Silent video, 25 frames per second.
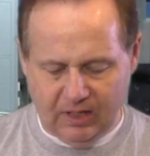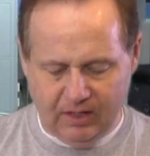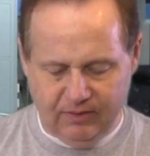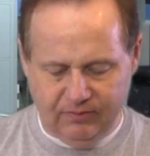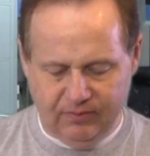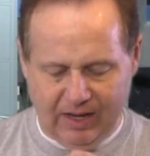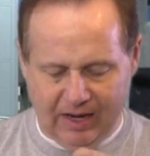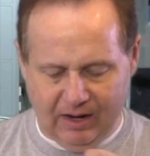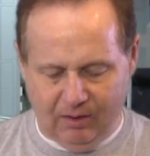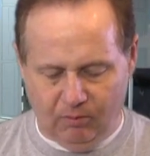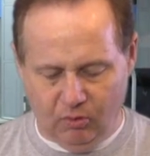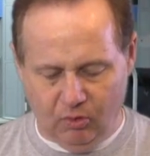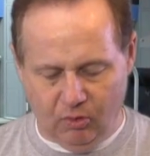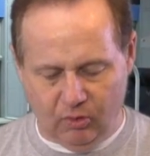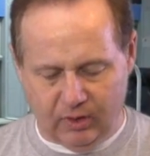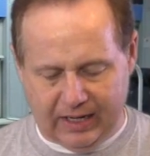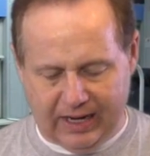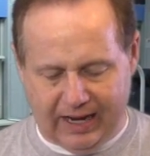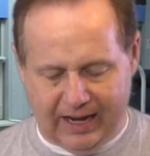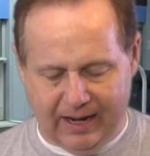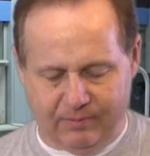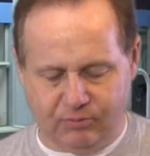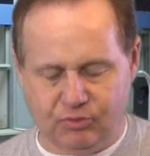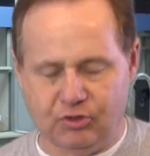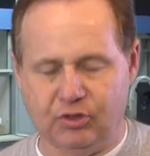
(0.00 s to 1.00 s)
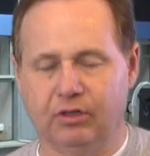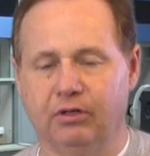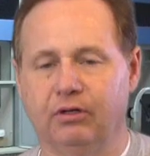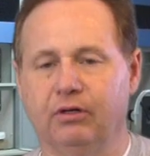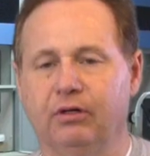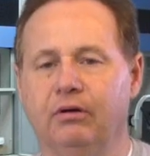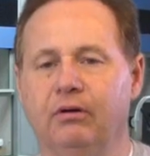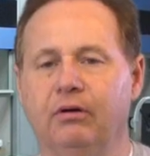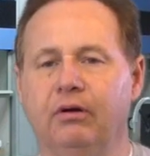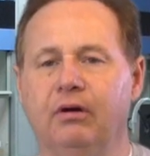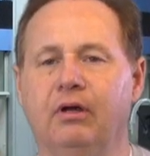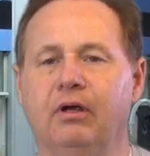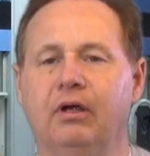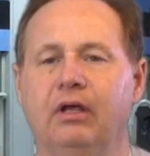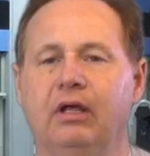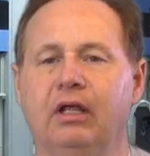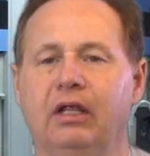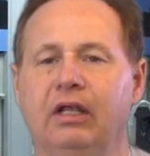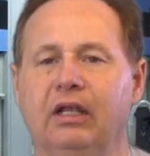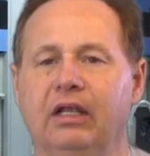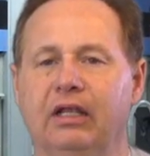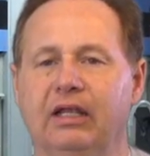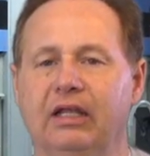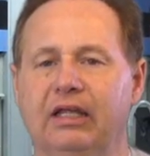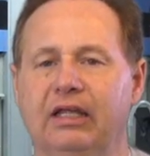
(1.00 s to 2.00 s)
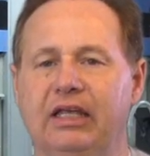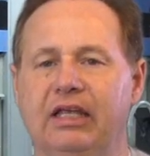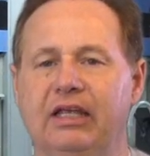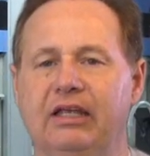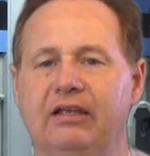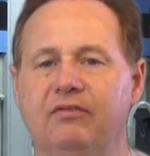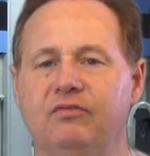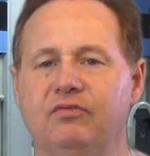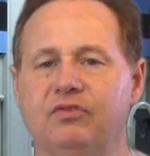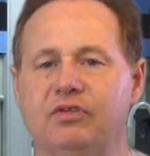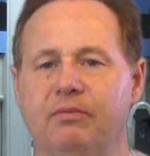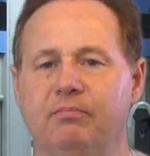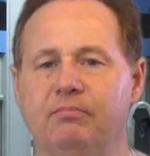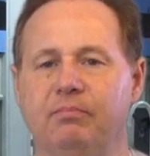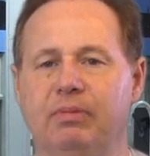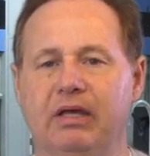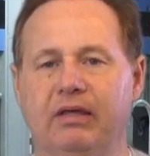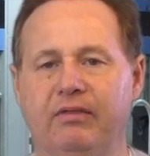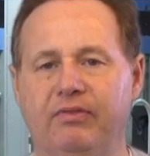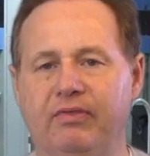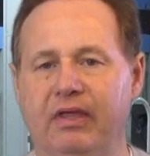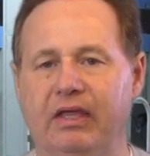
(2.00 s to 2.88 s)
that will capture leaves and big